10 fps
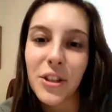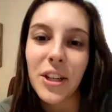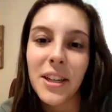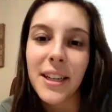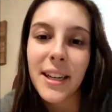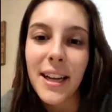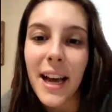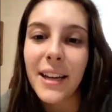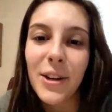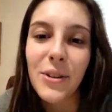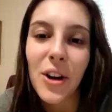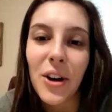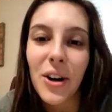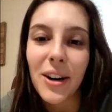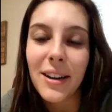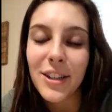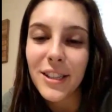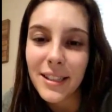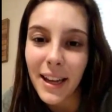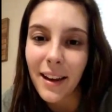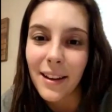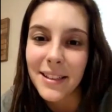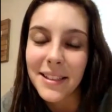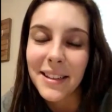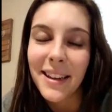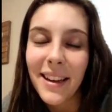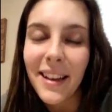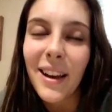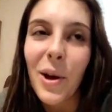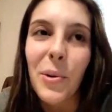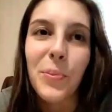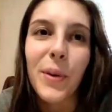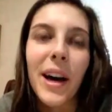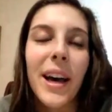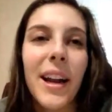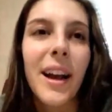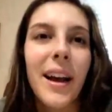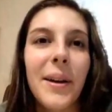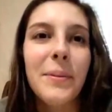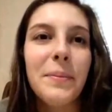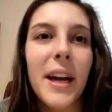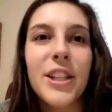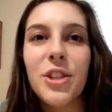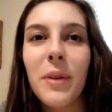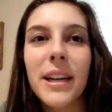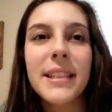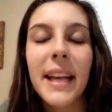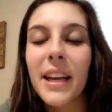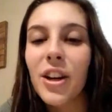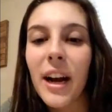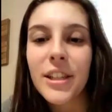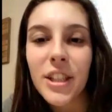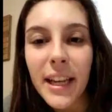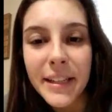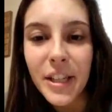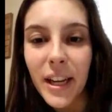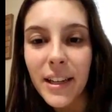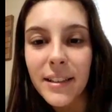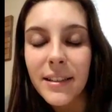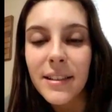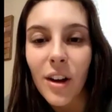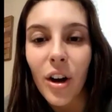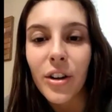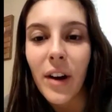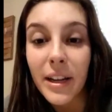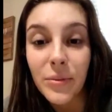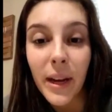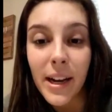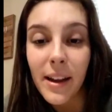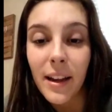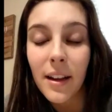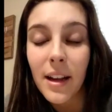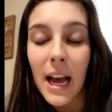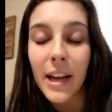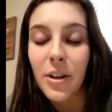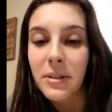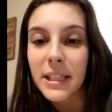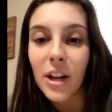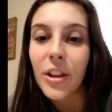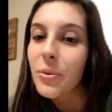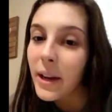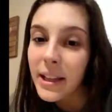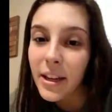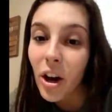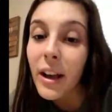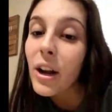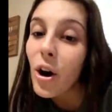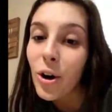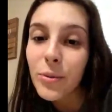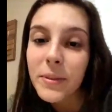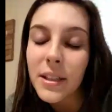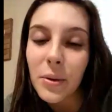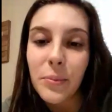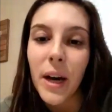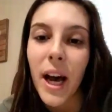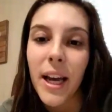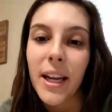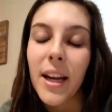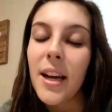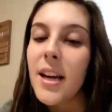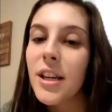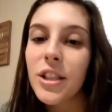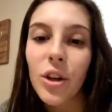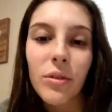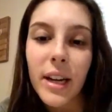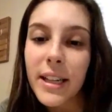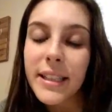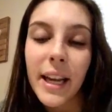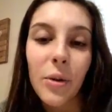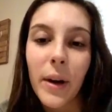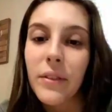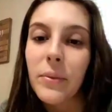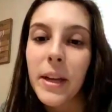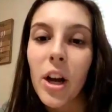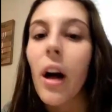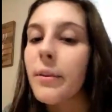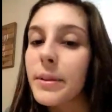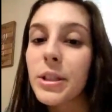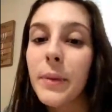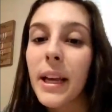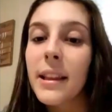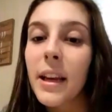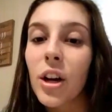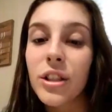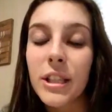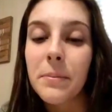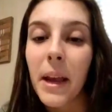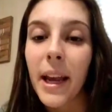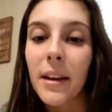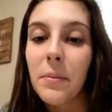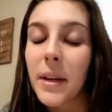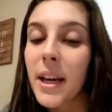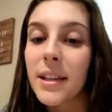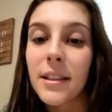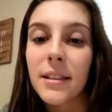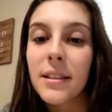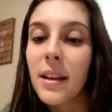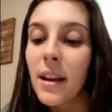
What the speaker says: look. I know y'all all understand, but I just wanted to say congratulations on graduating. I know it's not the way that y'all had hoped, but don't let it take away from the accomplishment that y'all just made, because,